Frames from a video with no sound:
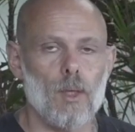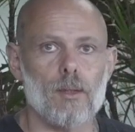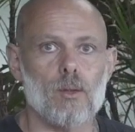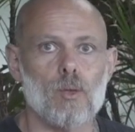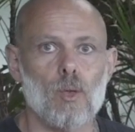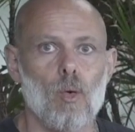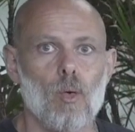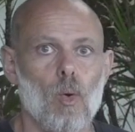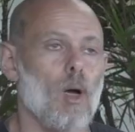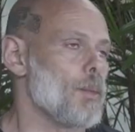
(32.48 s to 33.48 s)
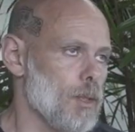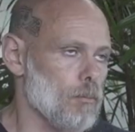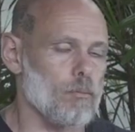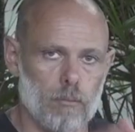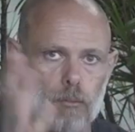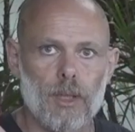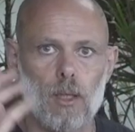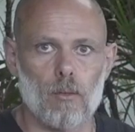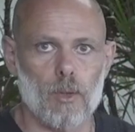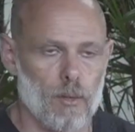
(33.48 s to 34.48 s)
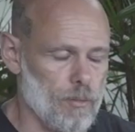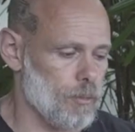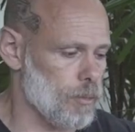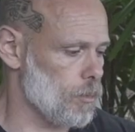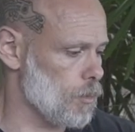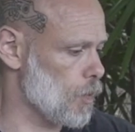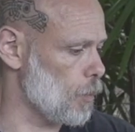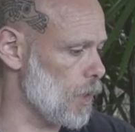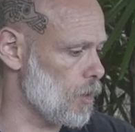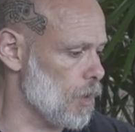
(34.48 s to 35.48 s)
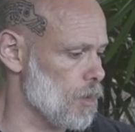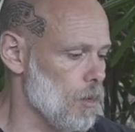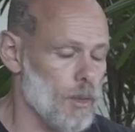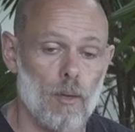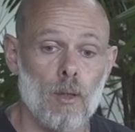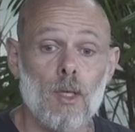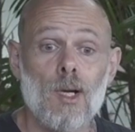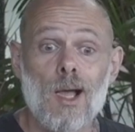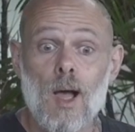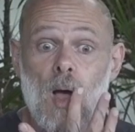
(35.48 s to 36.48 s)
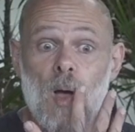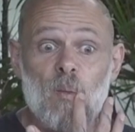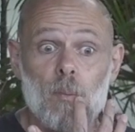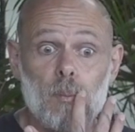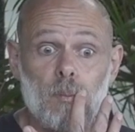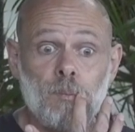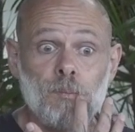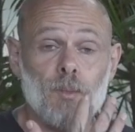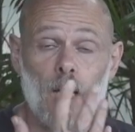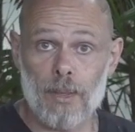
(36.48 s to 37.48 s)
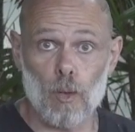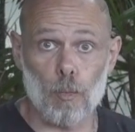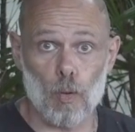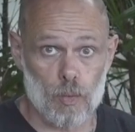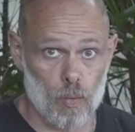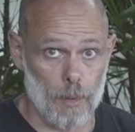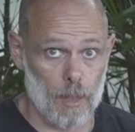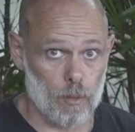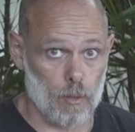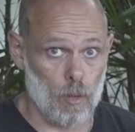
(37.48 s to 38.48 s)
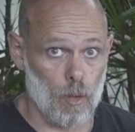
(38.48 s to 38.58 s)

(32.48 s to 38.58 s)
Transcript: Right. So, well, I mean, yeah, we have so many to answer now. I made a post about,